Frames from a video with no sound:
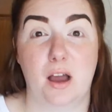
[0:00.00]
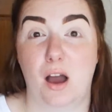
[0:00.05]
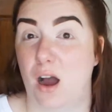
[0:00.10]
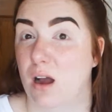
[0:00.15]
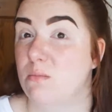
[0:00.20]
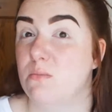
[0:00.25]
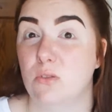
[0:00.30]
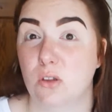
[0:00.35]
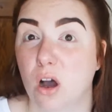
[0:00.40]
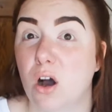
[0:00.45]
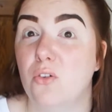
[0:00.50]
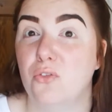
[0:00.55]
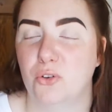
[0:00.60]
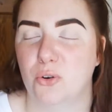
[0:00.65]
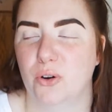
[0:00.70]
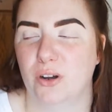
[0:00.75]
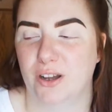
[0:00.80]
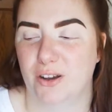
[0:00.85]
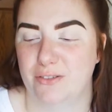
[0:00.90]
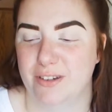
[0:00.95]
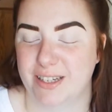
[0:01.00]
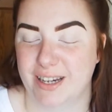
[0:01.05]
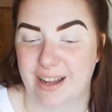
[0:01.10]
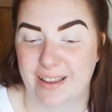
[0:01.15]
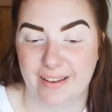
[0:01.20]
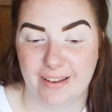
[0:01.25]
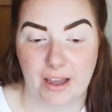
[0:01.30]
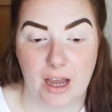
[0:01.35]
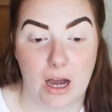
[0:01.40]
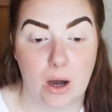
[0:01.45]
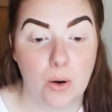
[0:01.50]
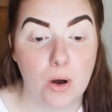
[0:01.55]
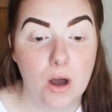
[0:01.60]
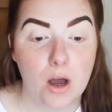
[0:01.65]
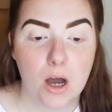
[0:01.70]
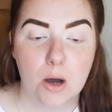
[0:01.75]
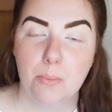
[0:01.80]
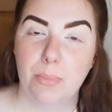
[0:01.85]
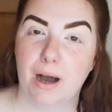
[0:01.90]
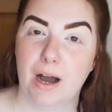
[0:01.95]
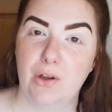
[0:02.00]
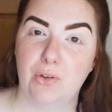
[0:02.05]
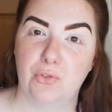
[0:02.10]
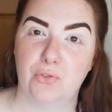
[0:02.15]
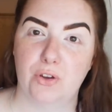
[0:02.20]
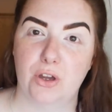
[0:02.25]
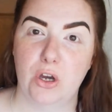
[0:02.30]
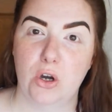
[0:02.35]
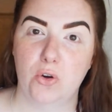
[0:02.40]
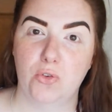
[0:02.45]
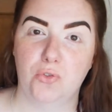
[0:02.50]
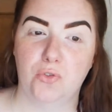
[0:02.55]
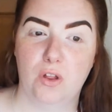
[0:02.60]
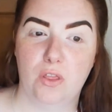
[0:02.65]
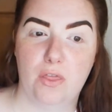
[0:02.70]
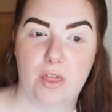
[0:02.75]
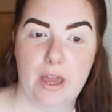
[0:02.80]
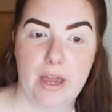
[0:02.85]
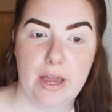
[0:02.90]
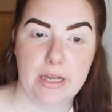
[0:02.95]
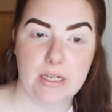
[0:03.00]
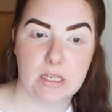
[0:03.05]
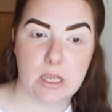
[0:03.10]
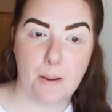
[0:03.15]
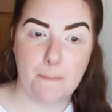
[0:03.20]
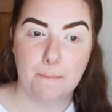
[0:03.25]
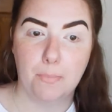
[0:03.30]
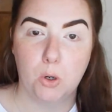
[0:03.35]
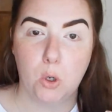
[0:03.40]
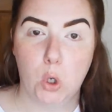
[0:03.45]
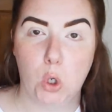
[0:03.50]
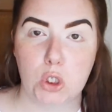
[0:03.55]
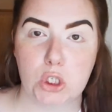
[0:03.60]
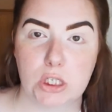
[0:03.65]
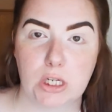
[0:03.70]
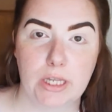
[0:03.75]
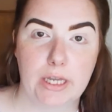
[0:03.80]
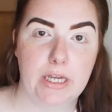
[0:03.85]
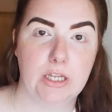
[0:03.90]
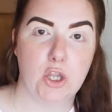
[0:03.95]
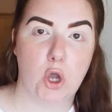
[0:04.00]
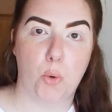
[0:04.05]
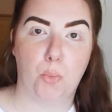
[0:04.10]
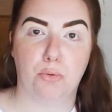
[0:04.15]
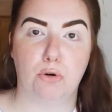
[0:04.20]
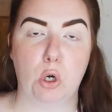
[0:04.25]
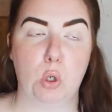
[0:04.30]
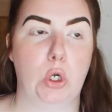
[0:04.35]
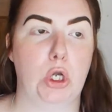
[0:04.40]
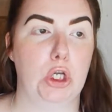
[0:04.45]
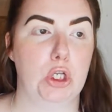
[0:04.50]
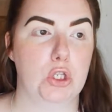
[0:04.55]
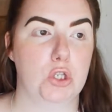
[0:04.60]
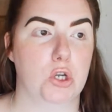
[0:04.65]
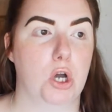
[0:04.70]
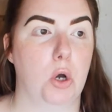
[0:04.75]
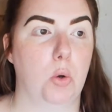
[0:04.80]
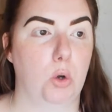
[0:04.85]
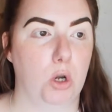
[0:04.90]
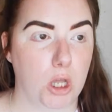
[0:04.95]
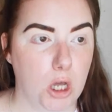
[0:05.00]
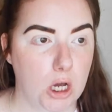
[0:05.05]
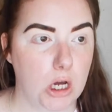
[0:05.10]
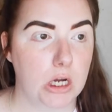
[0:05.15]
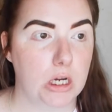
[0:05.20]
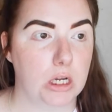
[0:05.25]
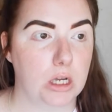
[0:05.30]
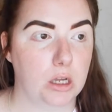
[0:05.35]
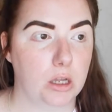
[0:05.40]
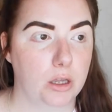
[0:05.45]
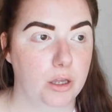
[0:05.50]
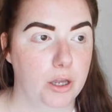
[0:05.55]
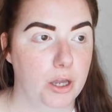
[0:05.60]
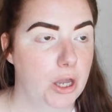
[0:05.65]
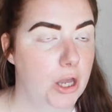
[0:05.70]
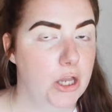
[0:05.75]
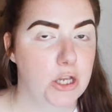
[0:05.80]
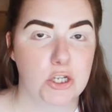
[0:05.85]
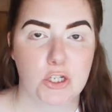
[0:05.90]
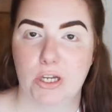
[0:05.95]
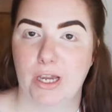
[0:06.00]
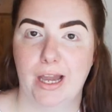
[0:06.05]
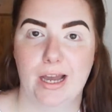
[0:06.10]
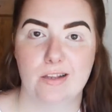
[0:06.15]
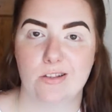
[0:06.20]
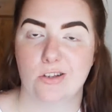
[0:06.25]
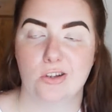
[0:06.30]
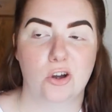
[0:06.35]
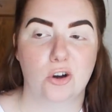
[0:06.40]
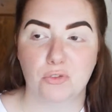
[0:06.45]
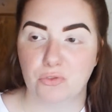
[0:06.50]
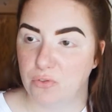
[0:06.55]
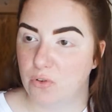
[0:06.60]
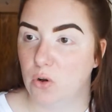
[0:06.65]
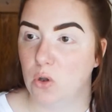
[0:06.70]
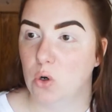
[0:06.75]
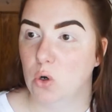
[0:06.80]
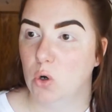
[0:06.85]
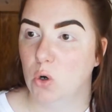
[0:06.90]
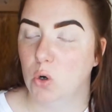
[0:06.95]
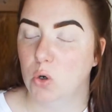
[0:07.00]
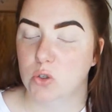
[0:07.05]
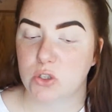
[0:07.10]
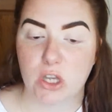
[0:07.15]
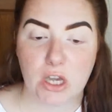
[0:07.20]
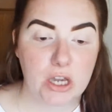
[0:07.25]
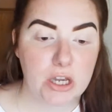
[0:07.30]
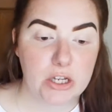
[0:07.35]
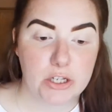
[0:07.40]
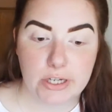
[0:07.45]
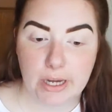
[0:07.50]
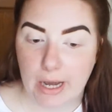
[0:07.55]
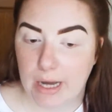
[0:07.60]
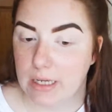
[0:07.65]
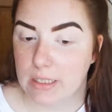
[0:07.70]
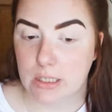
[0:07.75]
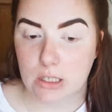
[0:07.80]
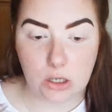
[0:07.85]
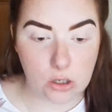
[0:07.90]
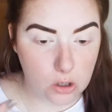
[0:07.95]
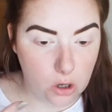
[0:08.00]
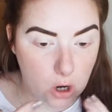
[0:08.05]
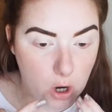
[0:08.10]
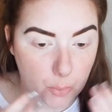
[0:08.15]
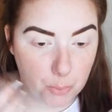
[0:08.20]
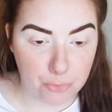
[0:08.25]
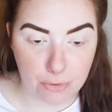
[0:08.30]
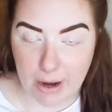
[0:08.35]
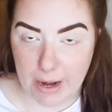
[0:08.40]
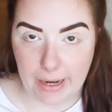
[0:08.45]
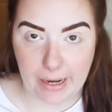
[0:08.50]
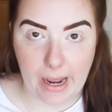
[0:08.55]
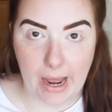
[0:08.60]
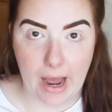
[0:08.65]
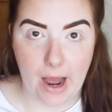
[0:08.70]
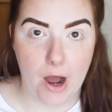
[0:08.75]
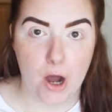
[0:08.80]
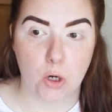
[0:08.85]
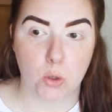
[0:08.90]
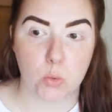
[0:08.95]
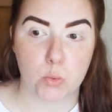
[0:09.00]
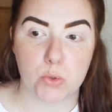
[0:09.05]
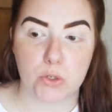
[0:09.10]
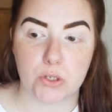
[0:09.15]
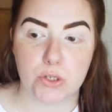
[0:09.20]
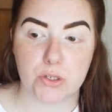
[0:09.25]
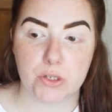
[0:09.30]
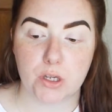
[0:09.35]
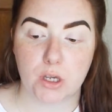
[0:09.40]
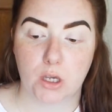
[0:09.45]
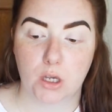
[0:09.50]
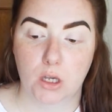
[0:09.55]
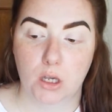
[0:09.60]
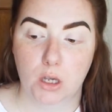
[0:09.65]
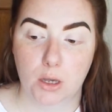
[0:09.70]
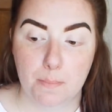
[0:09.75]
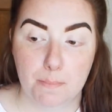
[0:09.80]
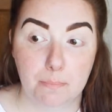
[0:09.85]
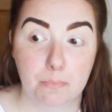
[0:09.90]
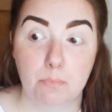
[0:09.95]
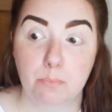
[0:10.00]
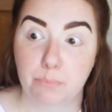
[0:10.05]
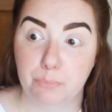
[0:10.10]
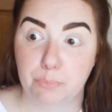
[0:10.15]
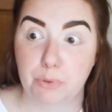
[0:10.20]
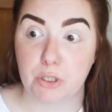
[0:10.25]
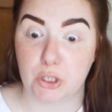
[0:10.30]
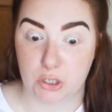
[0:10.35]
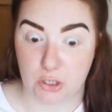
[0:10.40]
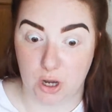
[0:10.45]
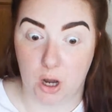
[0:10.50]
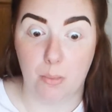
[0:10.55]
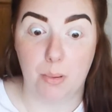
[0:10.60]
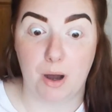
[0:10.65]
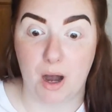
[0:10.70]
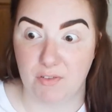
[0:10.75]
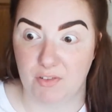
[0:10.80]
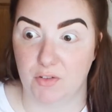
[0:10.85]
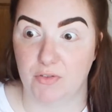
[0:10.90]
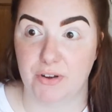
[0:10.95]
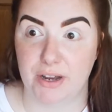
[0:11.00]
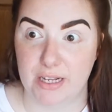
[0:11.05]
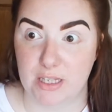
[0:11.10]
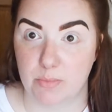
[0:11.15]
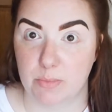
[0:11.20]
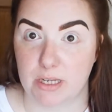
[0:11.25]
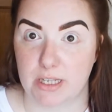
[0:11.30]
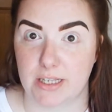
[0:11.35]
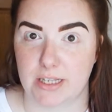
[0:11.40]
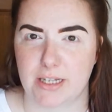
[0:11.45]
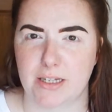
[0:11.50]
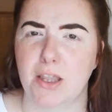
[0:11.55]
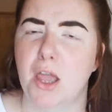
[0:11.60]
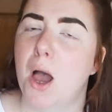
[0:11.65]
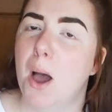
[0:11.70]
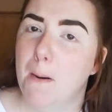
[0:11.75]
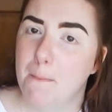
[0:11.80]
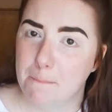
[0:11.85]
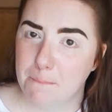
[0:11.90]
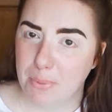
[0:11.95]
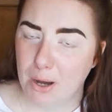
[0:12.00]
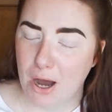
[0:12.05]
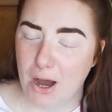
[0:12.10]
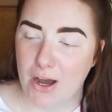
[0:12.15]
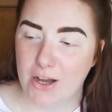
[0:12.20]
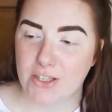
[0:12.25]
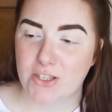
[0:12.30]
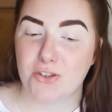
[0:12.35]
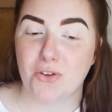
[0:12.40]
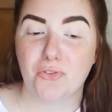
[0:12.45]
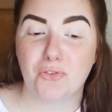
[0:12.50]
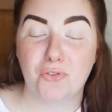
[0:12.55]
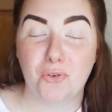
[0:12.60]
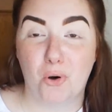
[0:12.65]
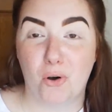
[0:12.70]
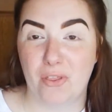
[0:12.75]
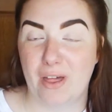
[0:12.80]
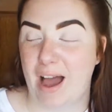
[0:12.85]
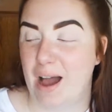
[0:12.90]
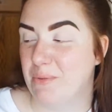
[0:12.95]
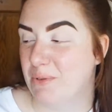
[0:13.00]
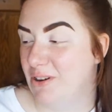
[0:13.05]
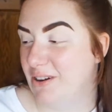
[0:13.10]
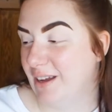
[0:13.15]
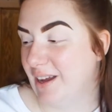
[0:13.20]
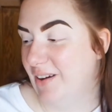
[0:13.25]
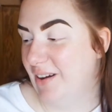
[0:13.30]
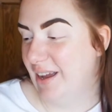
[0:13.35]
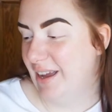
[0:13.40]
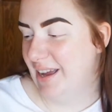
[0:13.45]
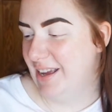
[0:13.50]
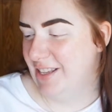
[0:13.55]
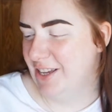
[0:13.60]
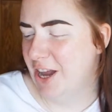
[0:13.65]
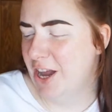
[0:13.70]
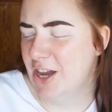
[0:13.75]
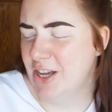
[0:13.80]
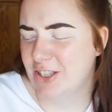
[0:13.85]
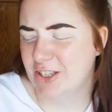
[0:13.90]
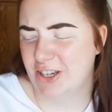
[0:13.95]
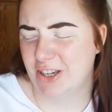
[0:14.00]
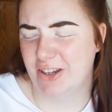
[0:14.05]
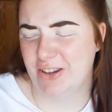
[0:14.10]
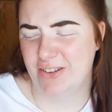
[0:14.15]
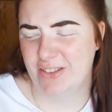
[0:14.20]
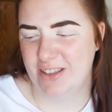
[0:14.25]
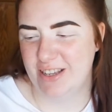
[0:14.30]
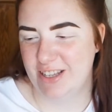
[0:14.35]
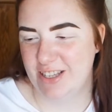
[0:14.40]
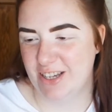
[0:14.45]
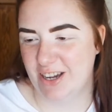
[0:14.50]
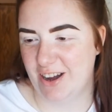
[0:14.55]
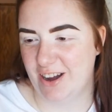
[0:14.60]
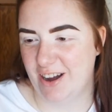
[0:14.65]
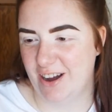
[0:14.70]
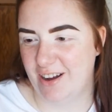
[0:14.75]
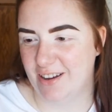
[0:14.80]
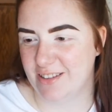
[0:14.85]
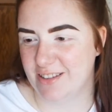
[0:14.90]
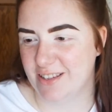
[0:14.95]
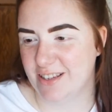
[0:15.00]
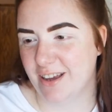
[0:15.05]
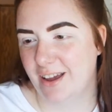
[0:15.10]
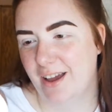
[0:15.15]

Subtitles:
I'm not a full coverage kind of girl, but I feel for this porcelain broken doll look, she hasn't got flaws, she hasn't got breakouts, but she's got a part of her face missing. But for that, I'm going to go into the Tarte,